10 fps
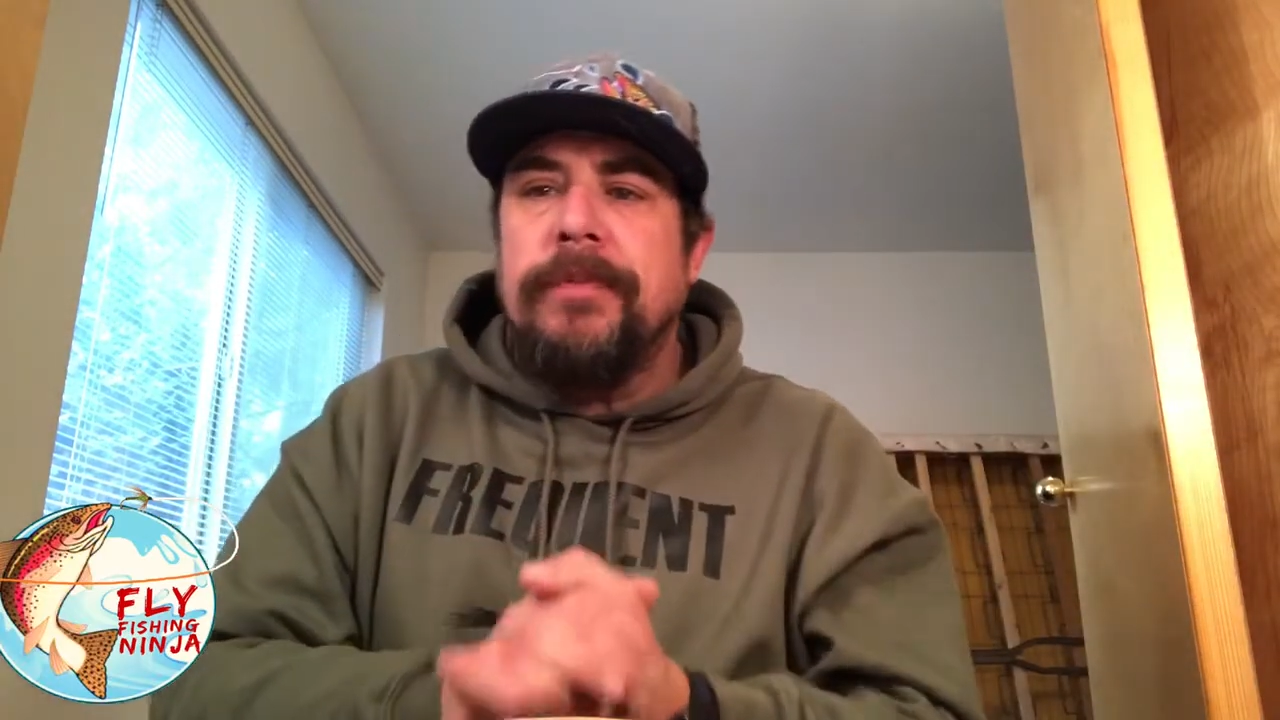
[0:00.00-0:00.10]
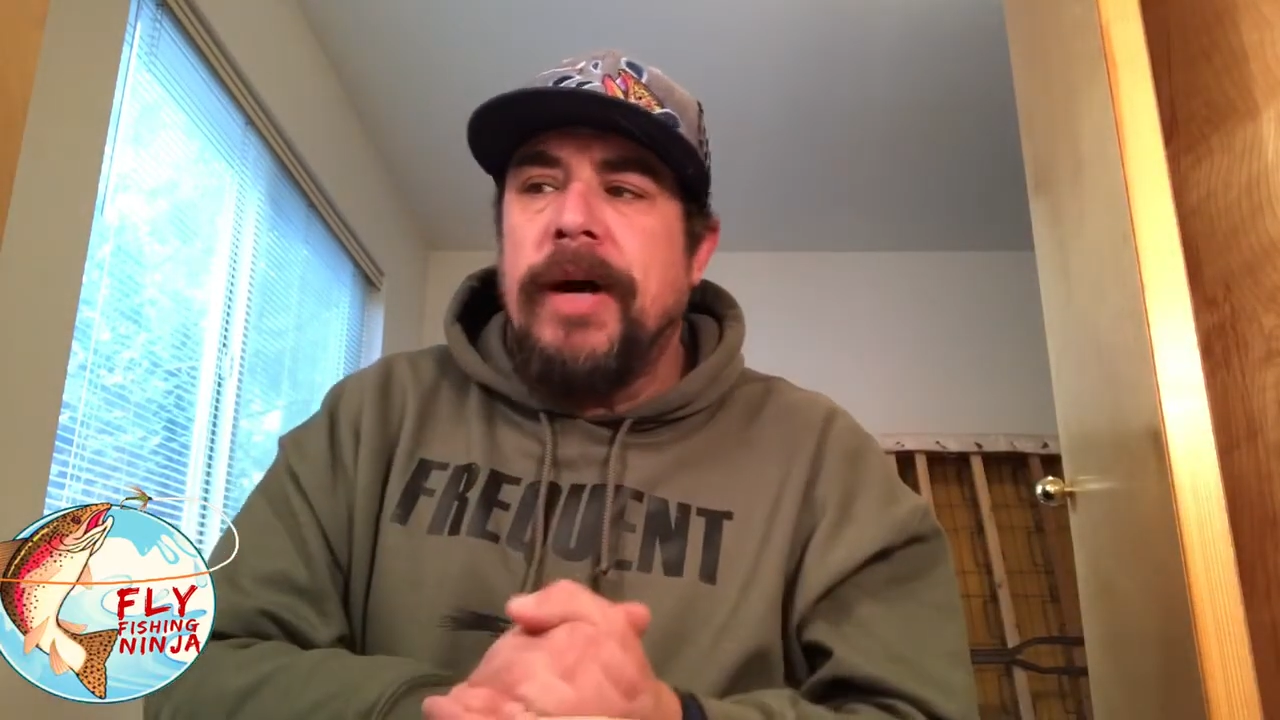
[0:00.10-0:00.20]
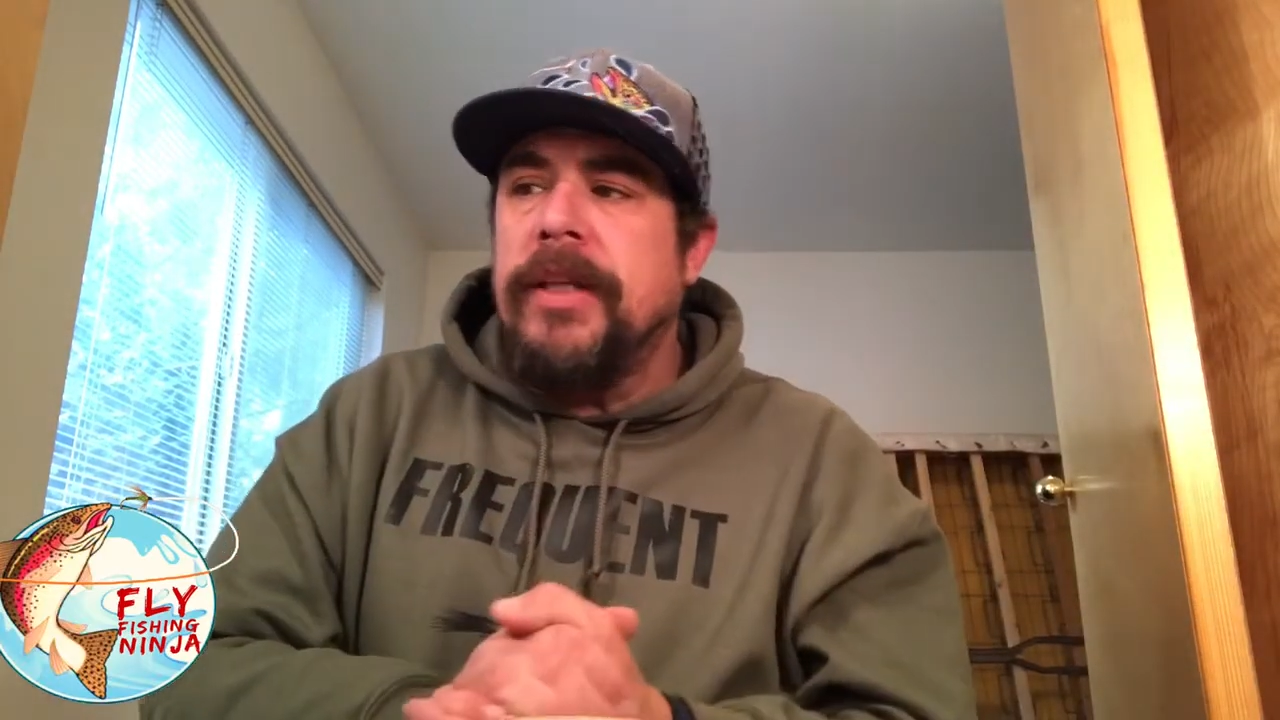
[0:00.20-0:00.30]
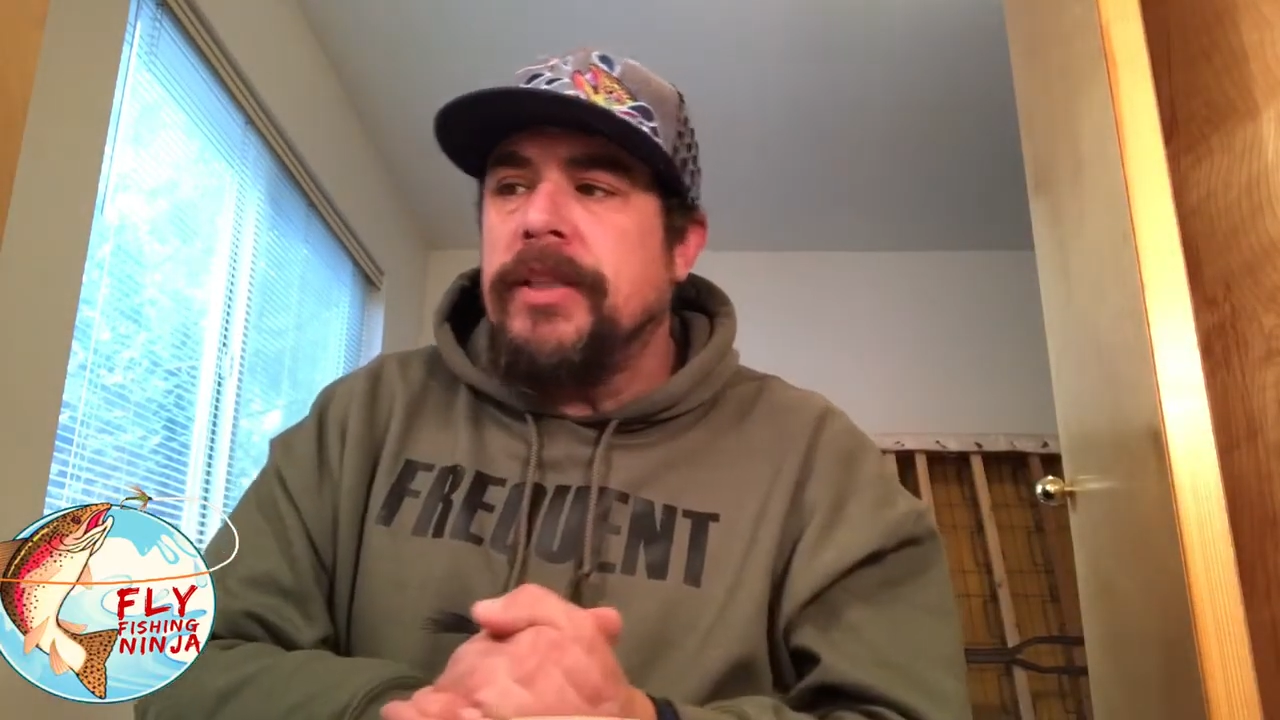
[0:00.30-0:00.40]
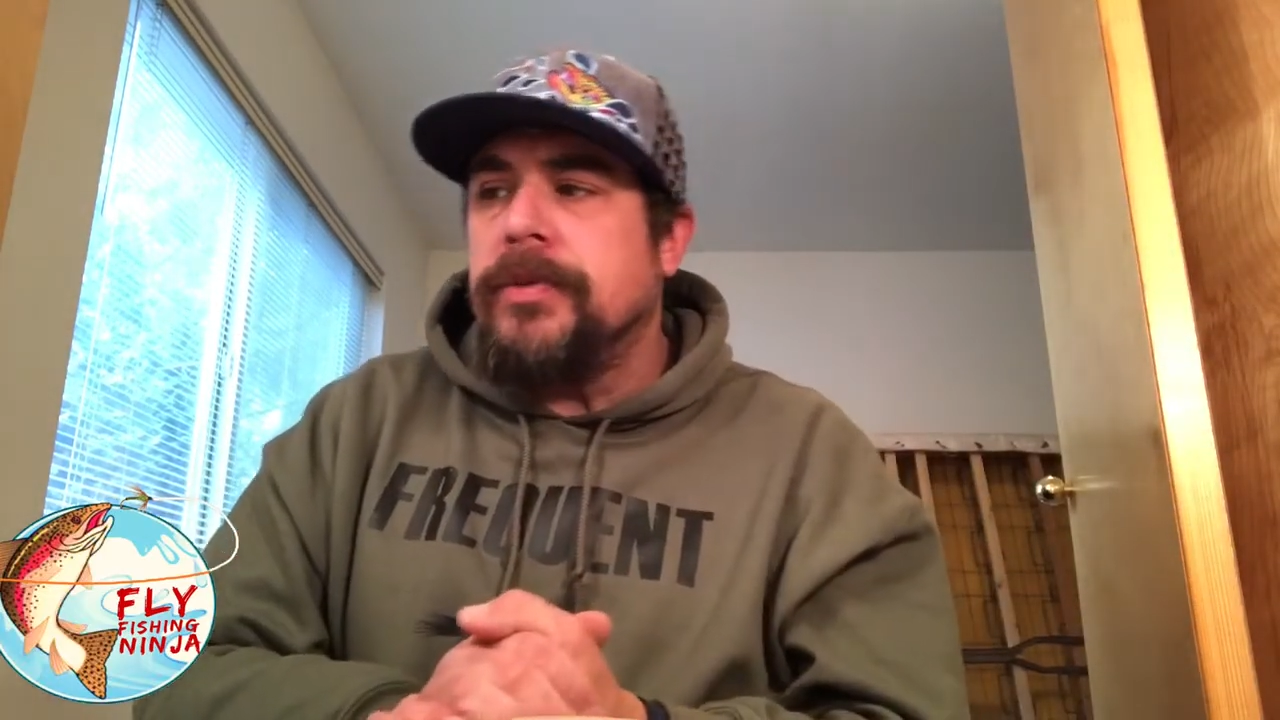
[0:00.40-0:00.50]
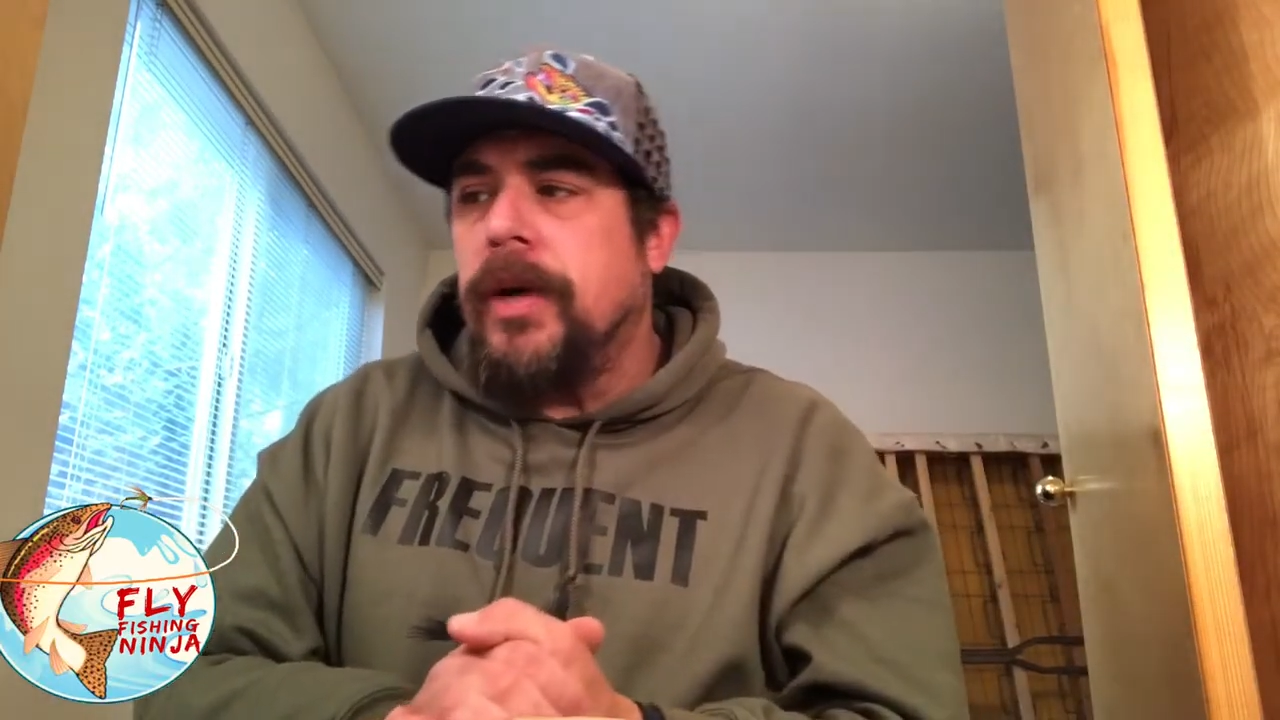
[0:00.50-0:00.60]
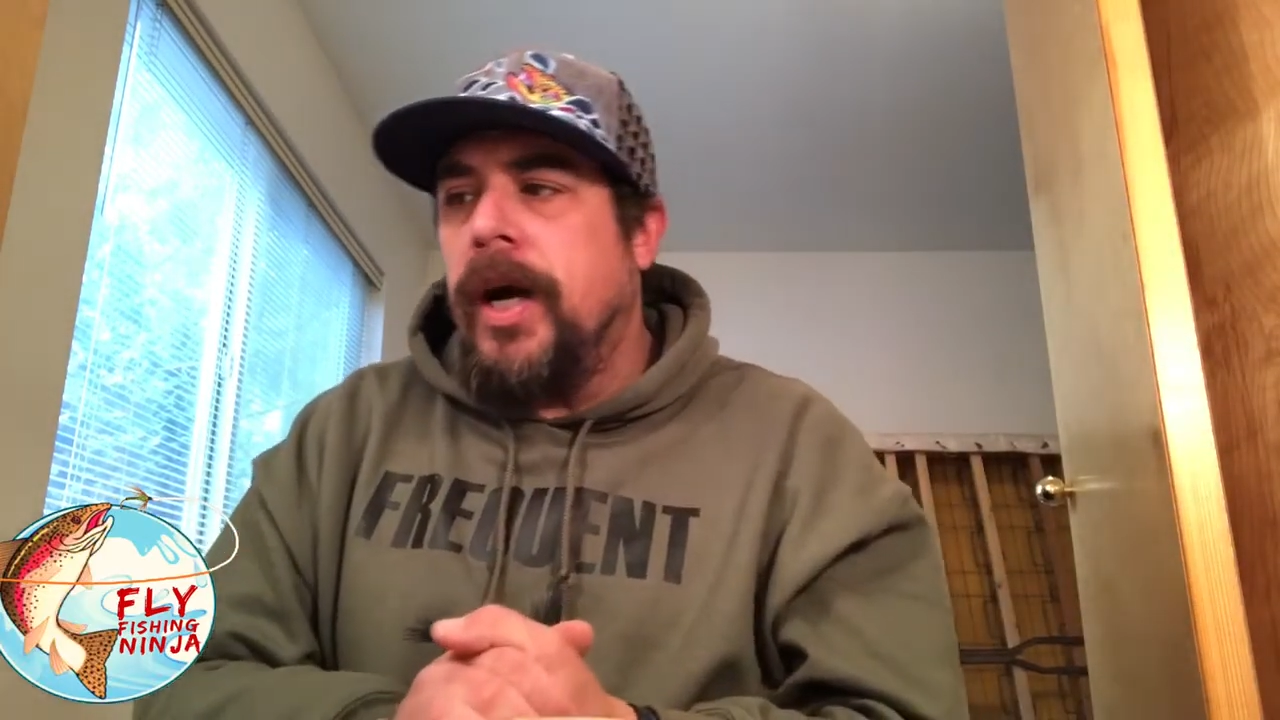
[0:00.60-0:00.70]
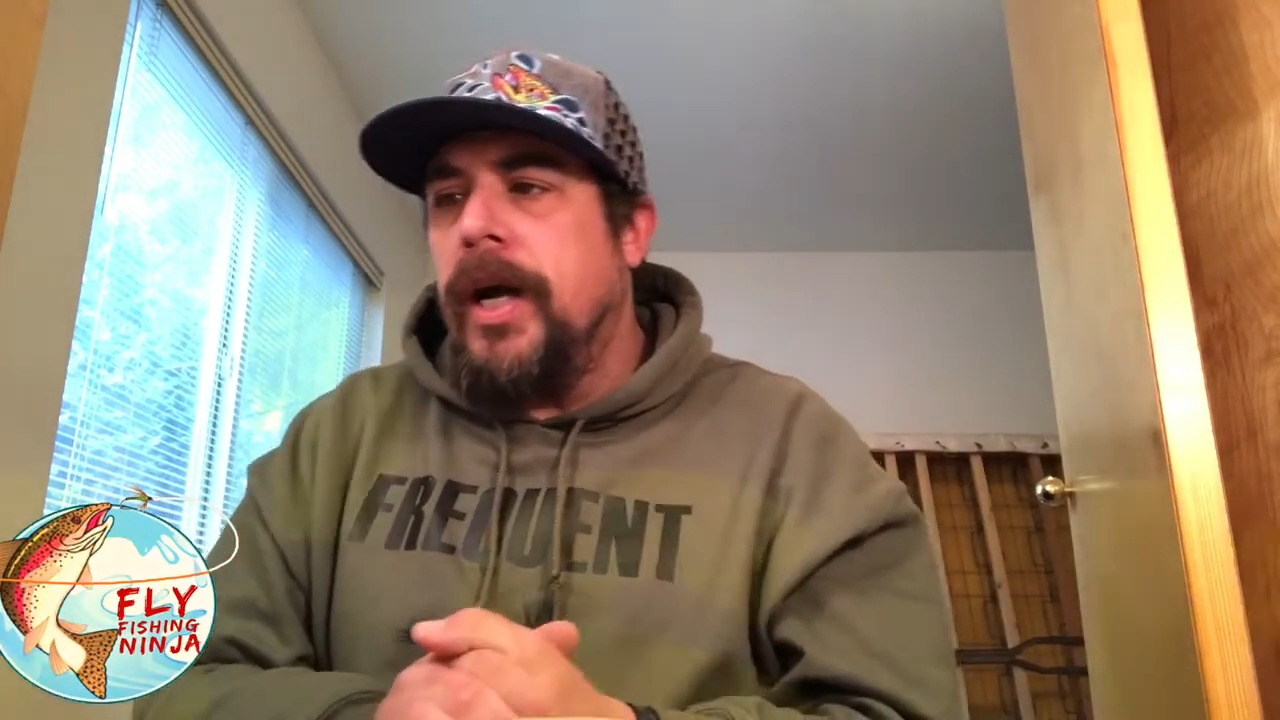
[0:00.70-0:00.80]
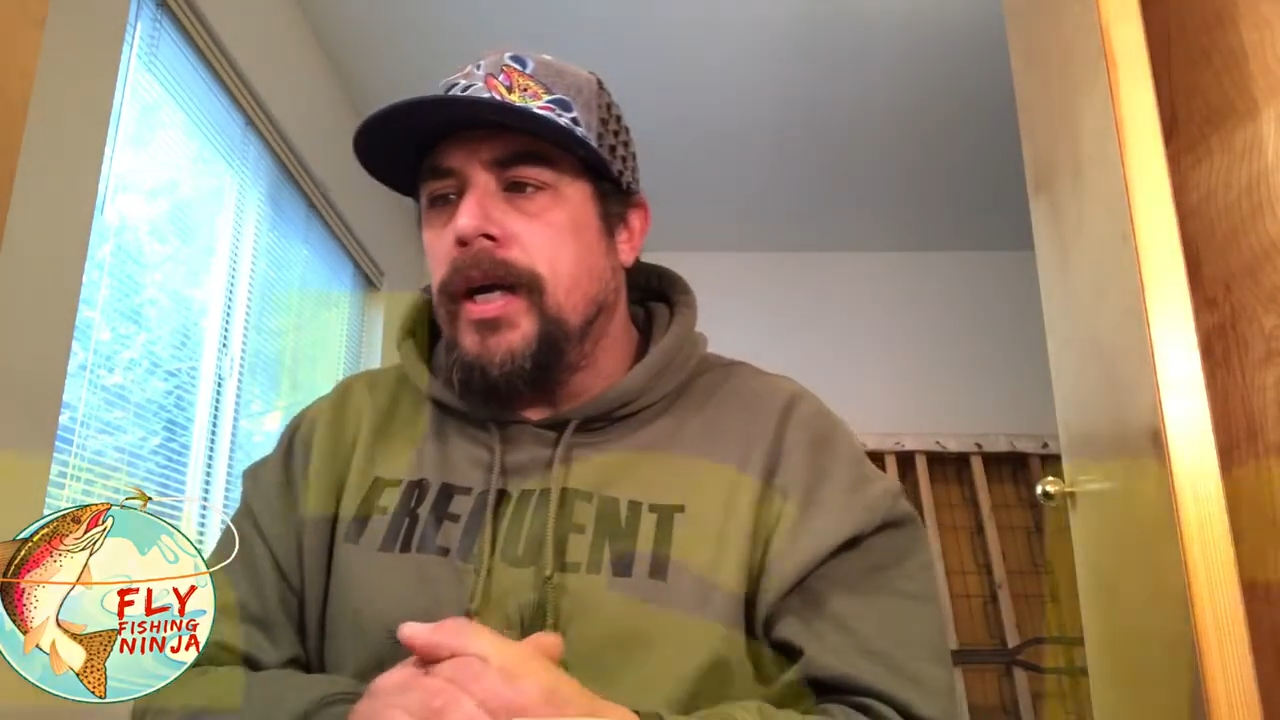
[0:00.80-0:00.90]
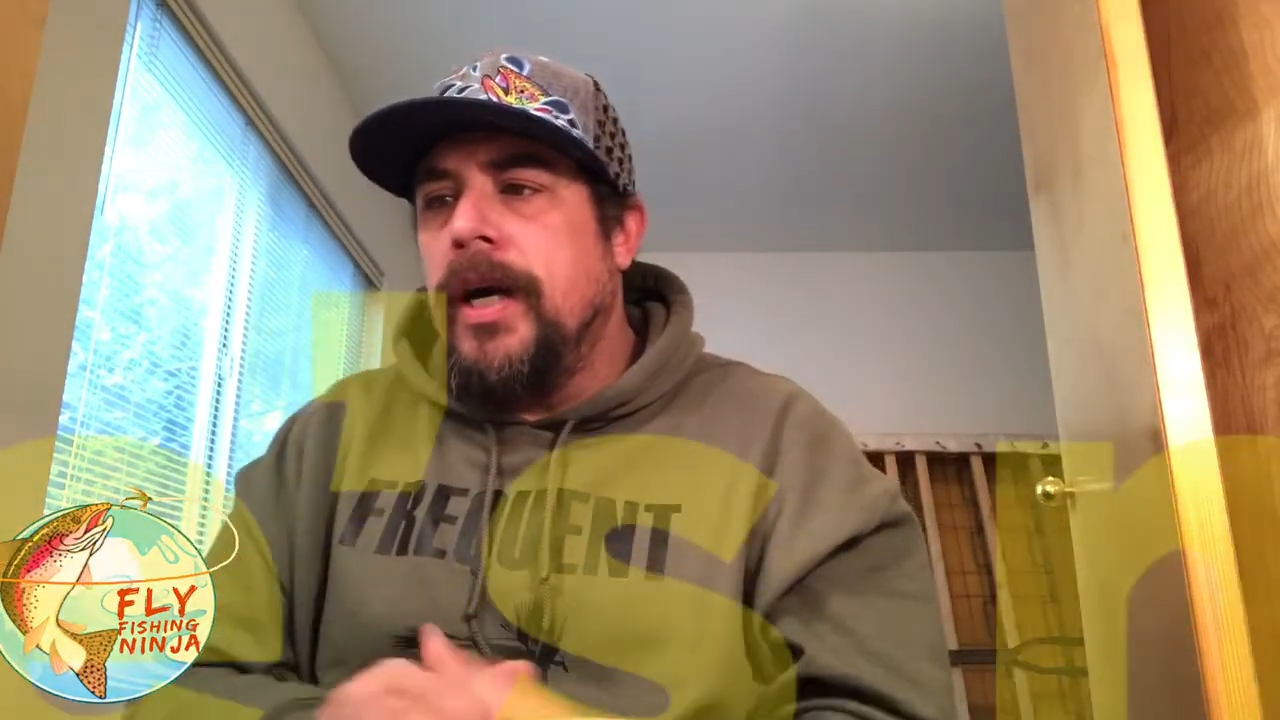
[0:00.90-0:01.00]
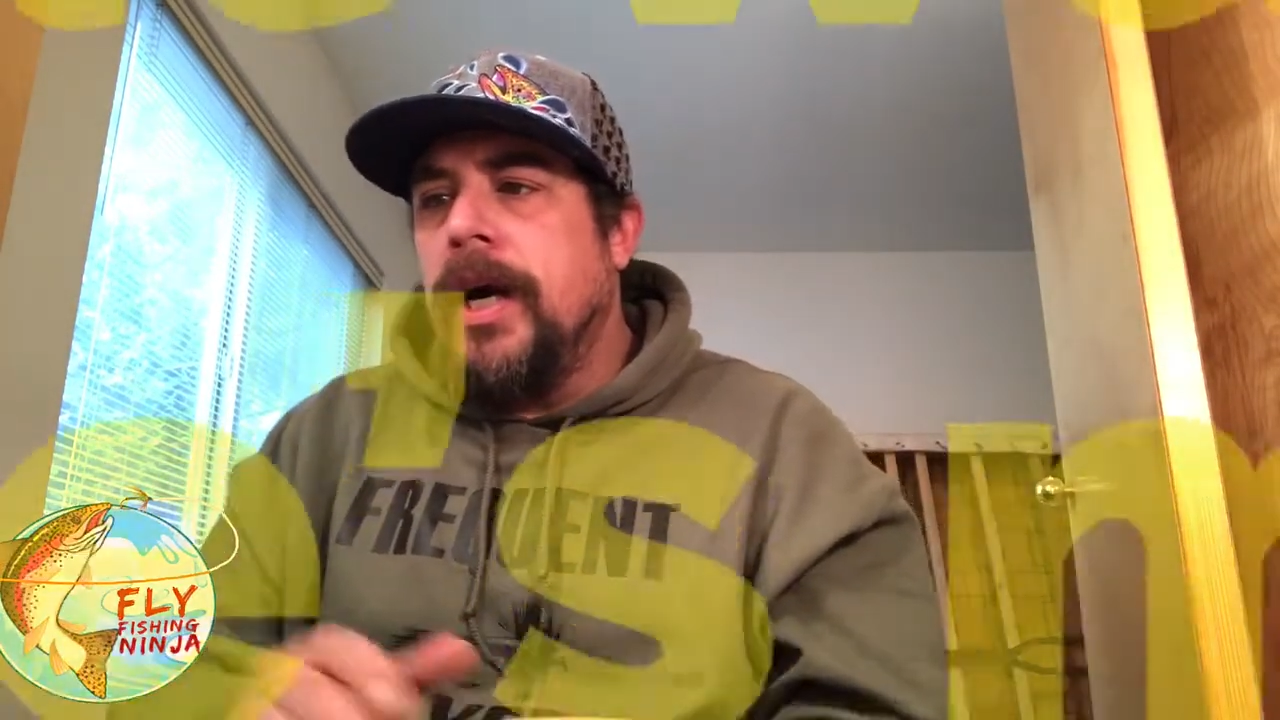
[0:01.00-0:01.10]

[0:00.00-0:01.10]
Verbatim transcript: about this rod,